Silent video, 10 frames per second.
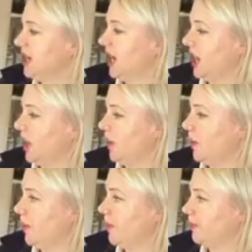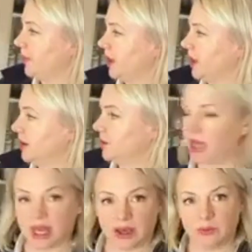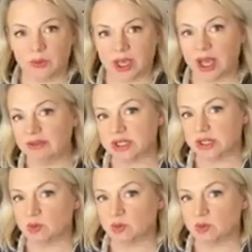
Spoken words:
But yeah, we haven't done it.